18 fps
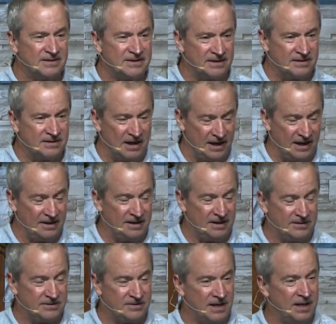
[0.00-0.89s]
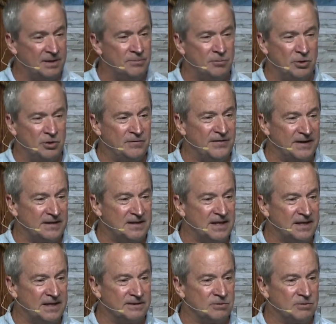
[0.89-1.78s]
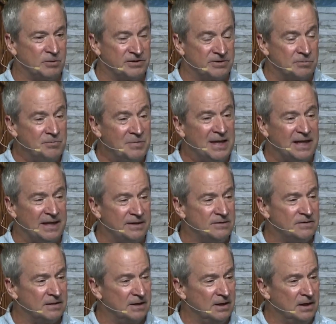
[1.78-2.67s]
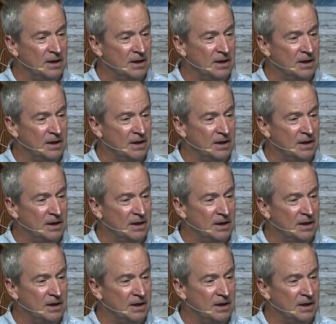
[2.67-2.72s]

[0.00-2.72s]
is it's the imperfect tense, which means